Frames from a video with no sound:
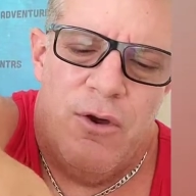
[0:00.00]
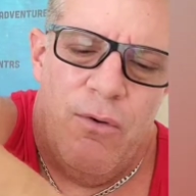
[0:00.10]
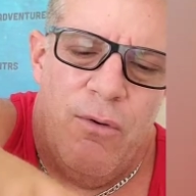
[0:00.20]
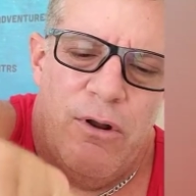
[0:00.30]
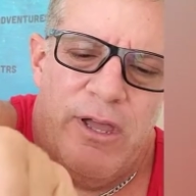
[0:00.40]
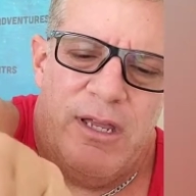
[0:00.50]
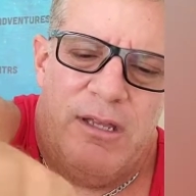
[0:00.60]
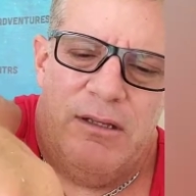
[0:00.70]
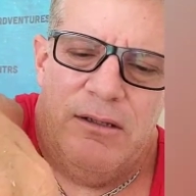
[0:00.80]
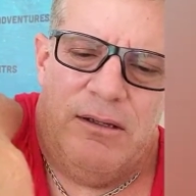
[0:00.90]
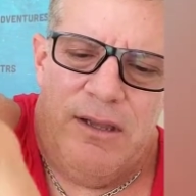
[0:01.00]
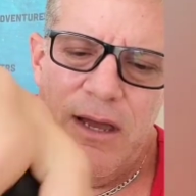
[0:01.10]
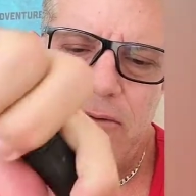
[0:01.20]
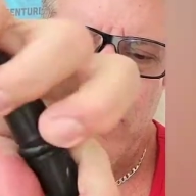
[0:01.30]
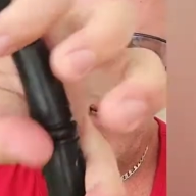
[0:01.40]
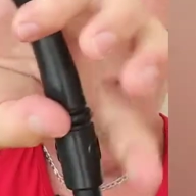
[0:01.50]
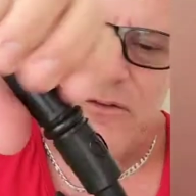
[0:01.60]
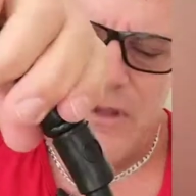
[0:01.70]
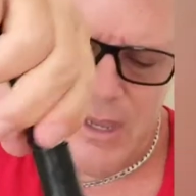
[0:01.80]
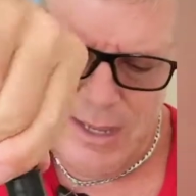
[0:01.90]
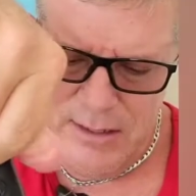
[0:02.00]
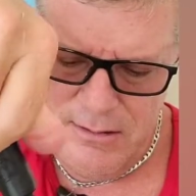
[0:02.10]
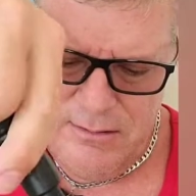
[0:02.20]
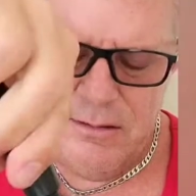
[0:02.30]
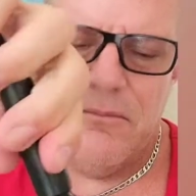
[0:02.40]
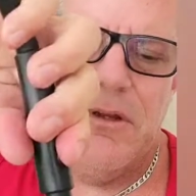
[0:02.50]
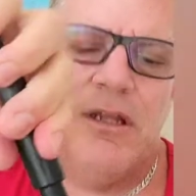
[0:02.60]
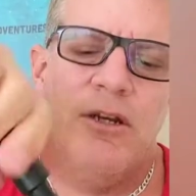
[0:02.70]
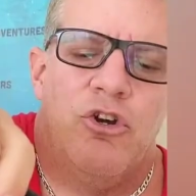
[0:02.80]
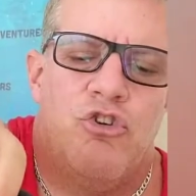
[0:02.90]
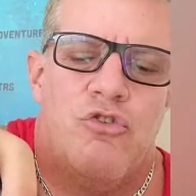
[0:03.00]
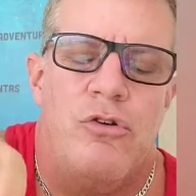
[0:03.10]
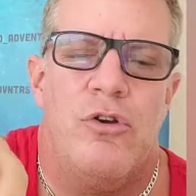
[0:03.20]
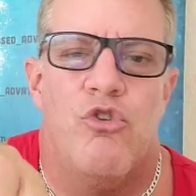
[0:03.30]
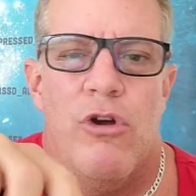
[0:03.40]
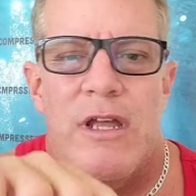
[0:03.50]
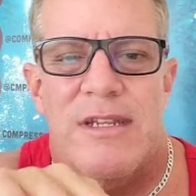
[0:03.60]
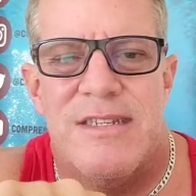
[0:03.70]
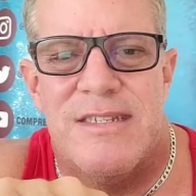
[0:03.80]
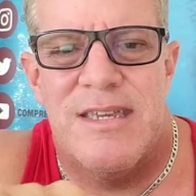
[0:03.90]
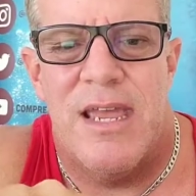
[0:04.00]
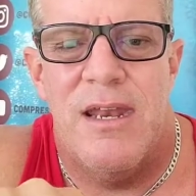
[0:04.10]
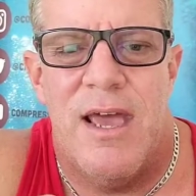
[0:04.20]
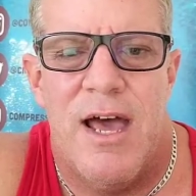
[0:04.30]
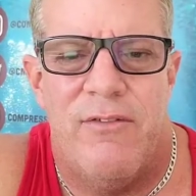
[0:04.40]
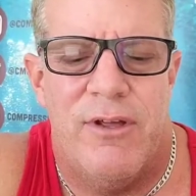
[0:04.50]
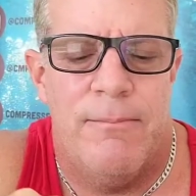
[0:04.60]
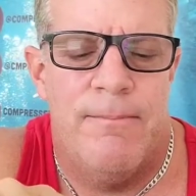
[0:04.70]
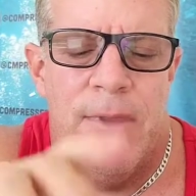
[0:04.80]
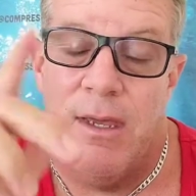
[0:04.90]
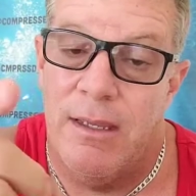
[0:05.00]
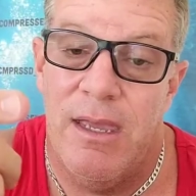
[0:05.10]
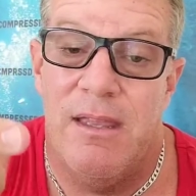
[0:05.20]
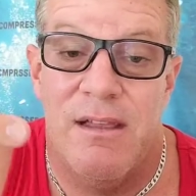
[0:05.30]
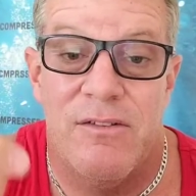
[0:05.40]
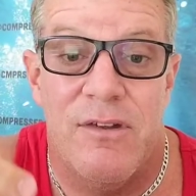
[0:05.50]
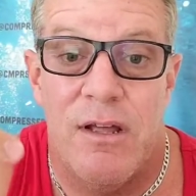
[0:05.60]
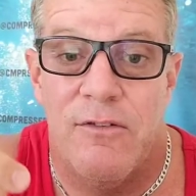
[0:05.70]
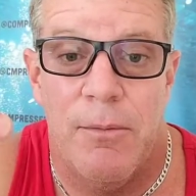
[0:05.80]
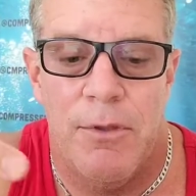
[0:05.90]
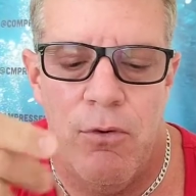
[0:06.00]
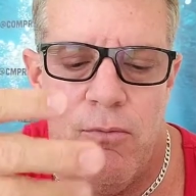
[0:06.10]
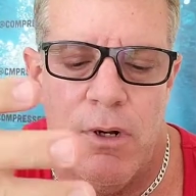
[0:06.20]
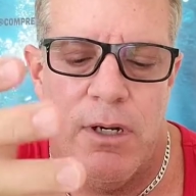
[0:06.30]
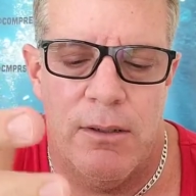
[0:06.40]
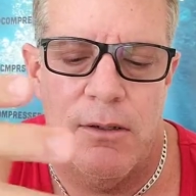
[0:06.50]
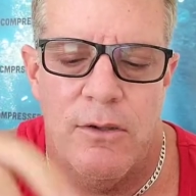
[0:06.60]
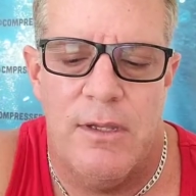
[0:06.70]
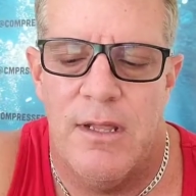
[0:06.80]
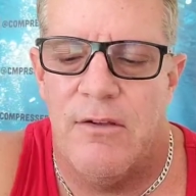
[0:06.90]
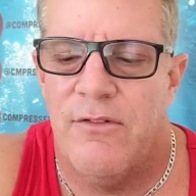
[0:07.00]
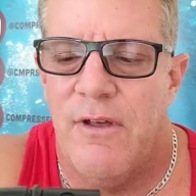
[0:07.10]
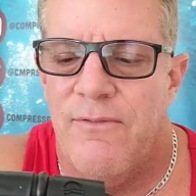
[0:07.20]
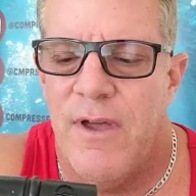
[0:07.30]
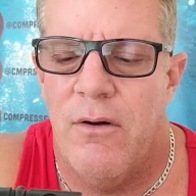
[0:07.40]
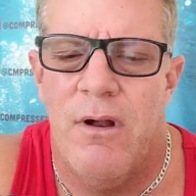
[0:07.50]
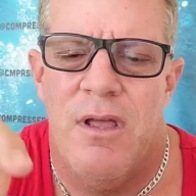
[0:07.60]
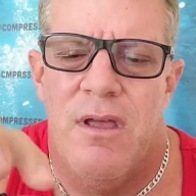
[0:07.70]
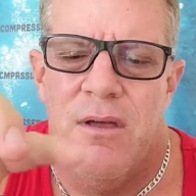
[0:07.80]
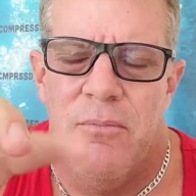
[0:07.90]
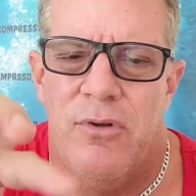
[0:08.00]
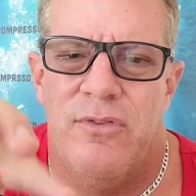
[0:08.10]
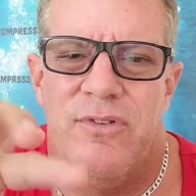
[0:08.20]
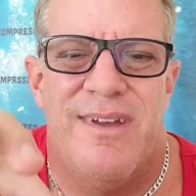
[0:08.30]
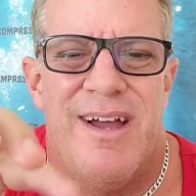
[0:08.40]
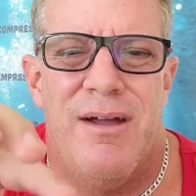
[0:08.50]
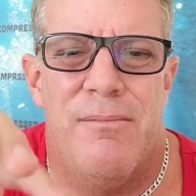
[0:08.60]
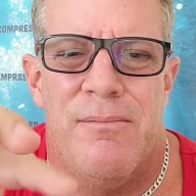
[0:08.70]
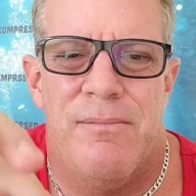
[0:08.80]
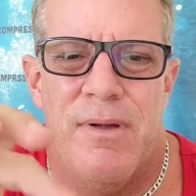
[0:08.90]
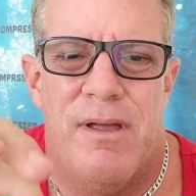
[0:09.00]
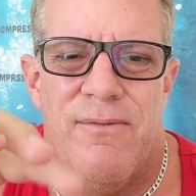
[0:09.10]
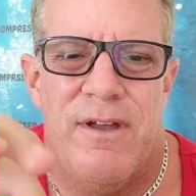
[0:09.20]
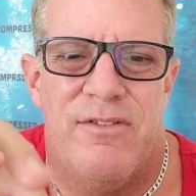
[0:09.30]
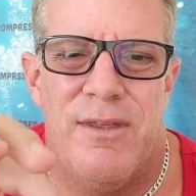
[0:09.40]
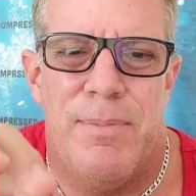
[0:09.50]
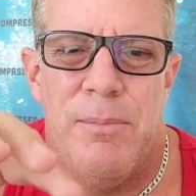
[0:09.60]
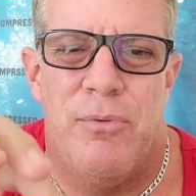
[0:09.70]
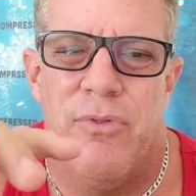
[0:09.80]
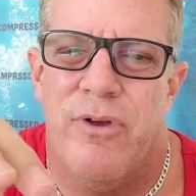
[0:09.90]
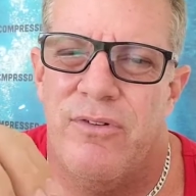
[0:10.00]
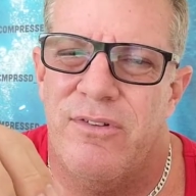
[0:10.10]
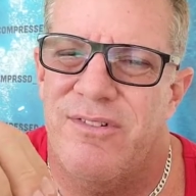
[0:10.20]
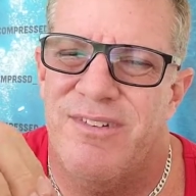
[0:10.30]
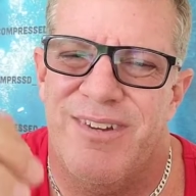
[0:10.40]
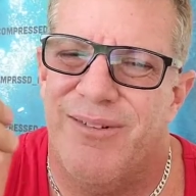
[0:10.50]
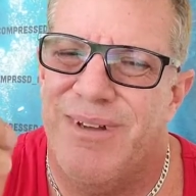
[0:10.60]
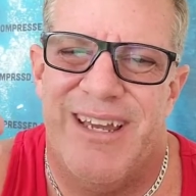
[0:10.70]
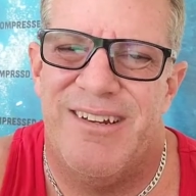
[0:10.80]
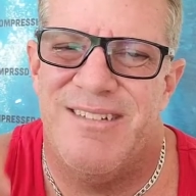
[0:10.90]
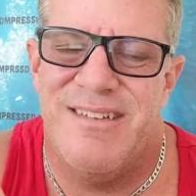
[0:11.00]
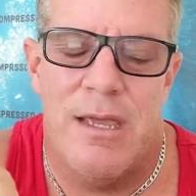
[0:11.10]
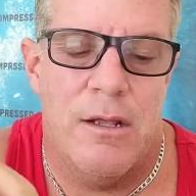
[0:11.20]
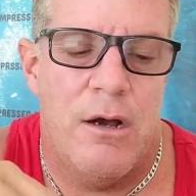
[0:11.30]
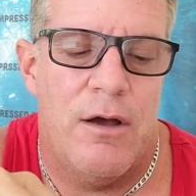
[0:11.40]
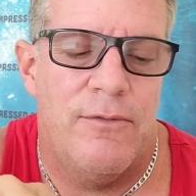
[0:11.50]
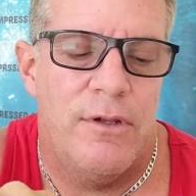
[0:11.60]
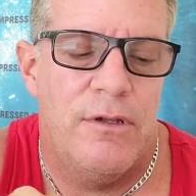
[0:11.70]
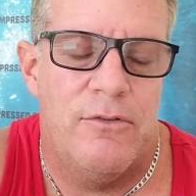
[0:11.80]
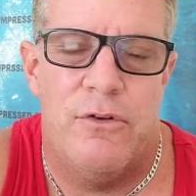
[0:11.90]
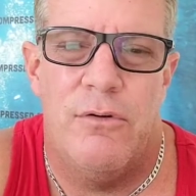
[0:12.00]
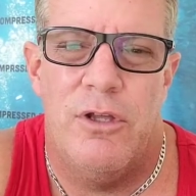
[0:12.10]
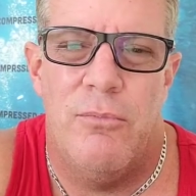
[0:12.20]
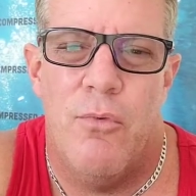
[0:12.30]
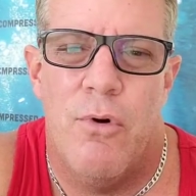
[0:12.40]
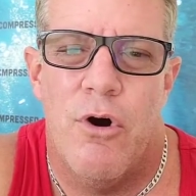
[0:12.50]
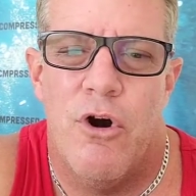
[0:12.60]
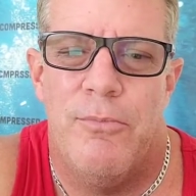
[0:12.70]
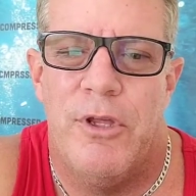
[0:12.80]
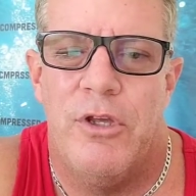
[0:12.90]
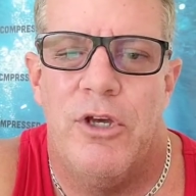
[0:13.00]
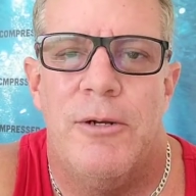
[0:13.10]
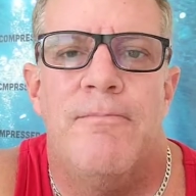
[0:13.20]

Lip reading: Or like that one, it's getting grit and sand out of it. Again, that's not something you want to clean that stuff out. Most of the time, if I see people with those, I just tell them, just take it off. It's doing you more harm than good.